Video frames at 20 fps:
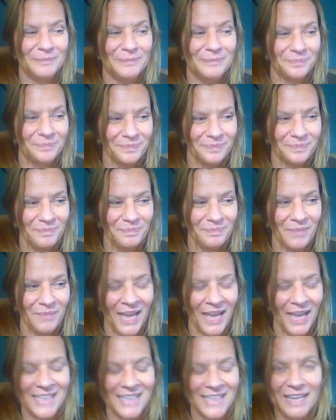And
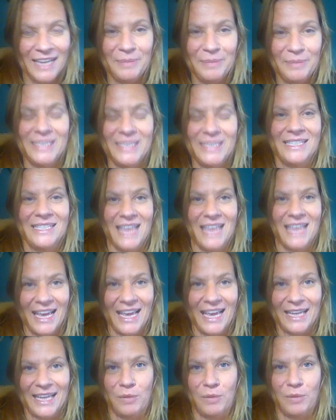as I've been
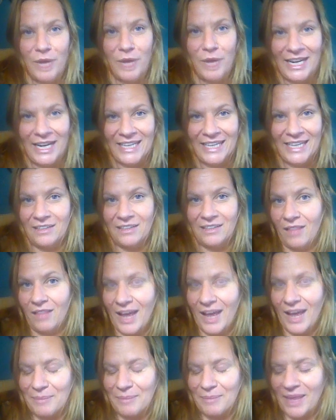saying, I'm writing it a
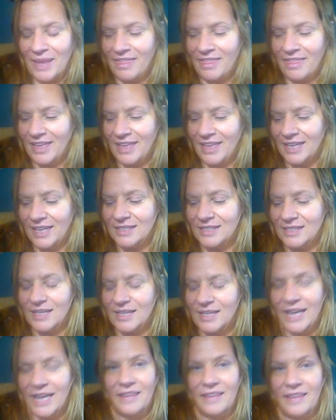lot in my
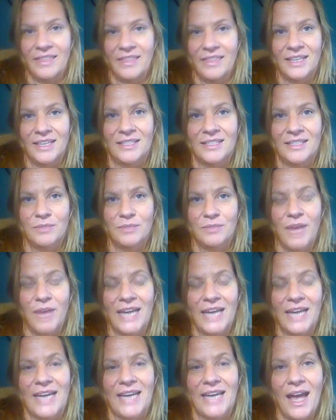things, like this
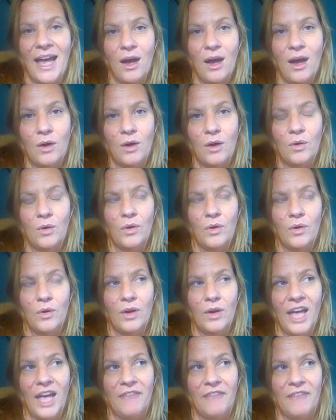right now,
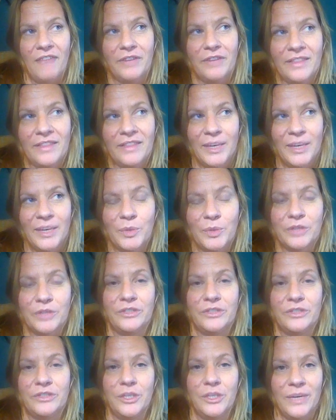everything
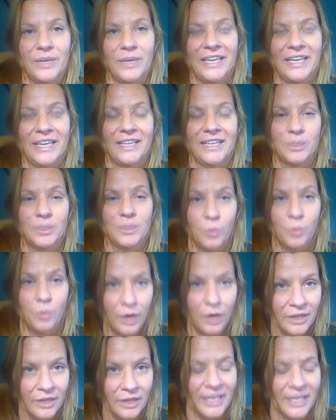we're doing is
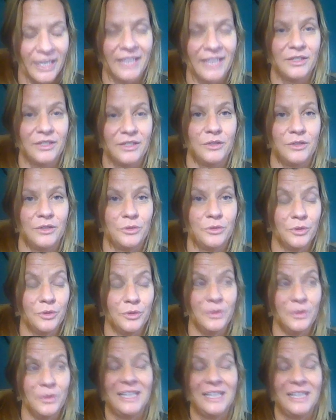working to
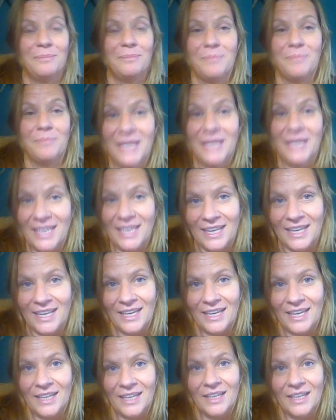truly
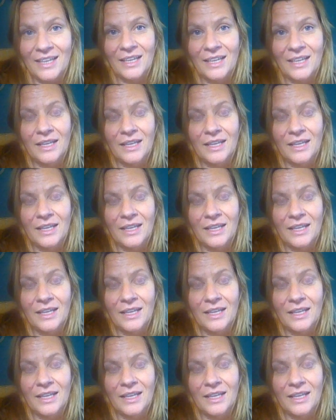be